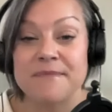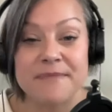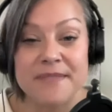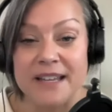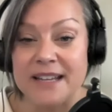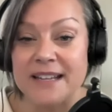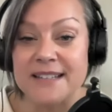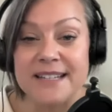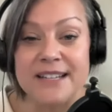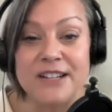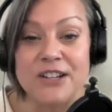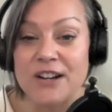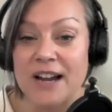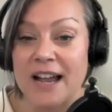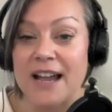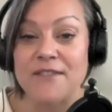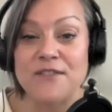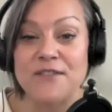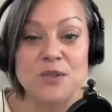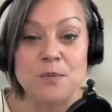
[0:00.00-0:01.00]
eat dinner
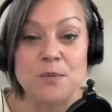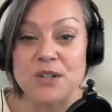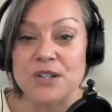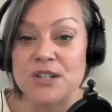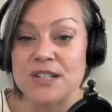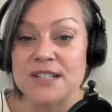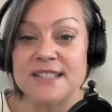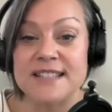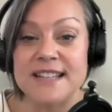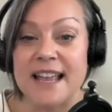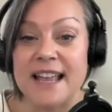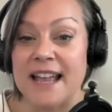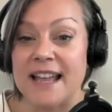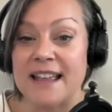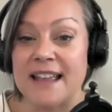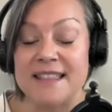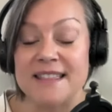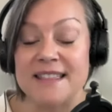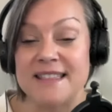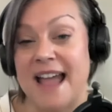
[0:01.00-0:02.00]
afterwards
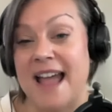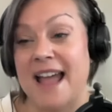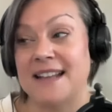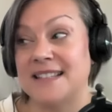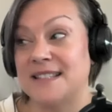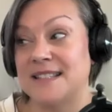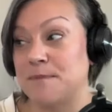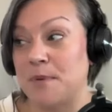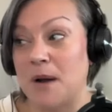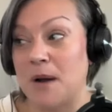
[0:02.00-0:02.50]
and that's